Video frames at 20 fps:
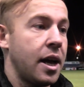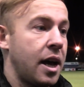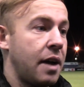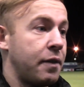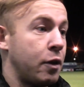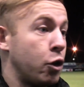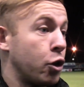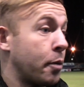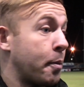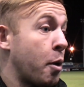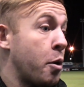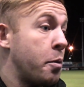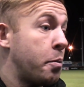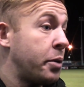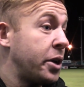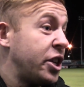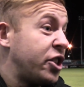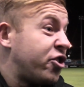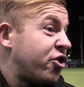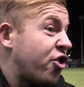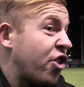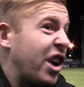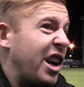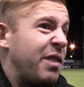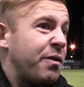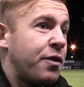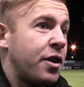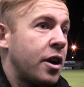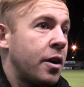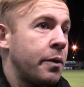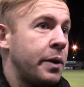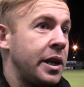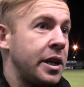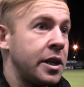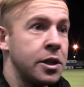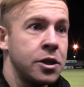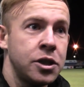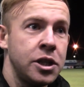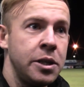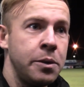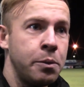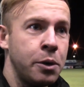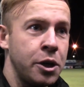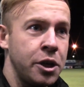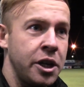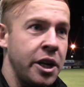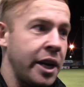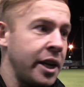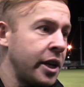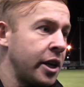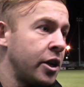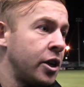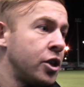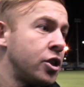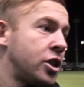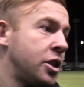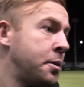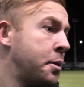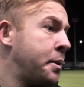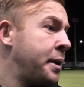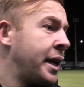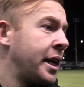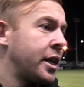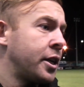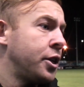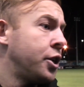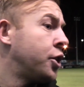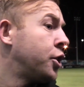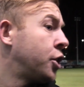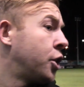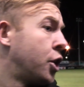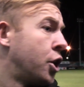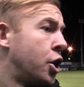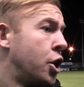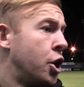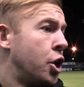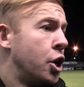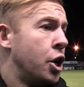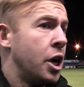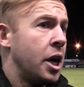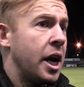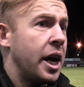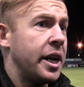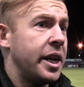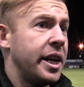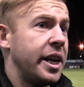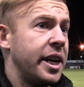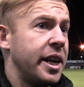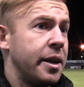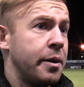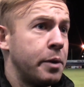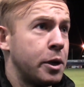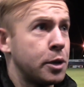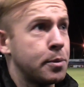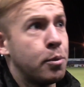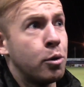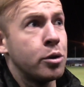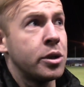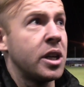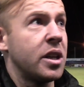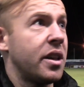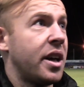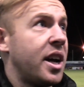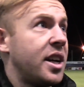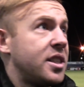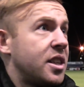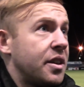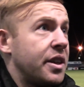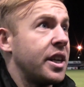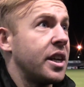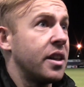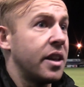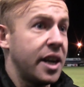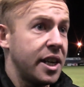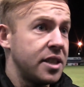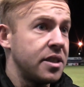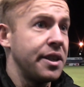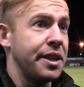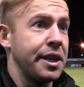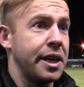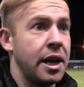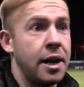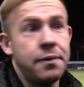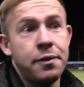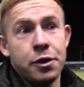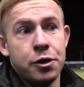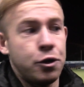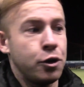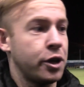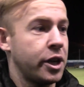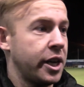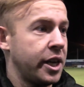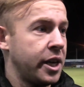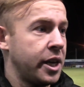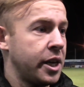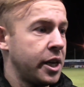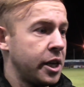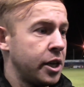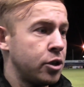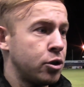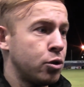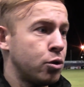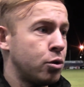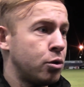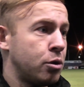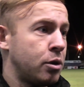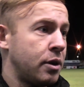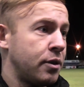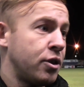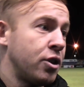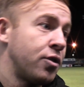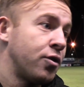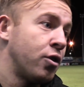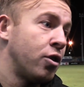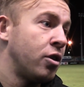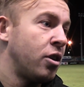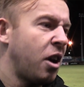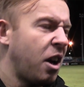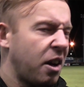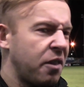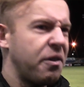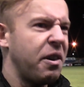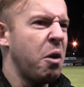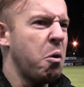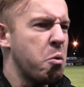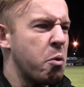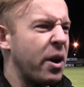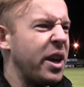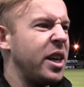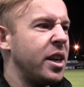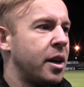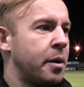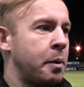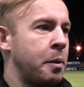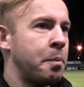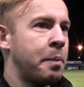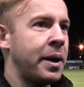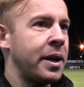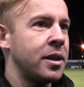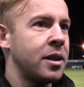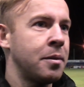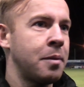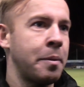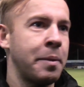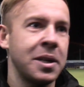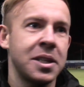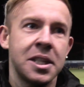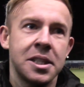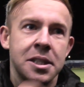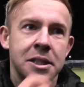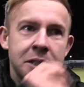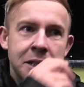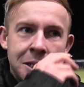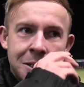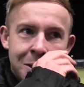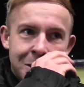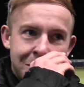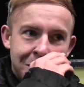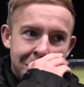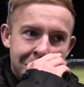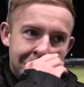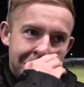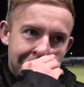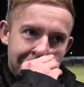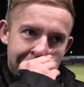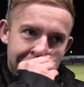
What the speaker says: have a look about the place, train for a week, see what you think of us, see what we think of you. And when I spoke to the lads, I like the lads like Gaffer, Dougie, so I just thought, I felt right. I went back to my missus and said, listen,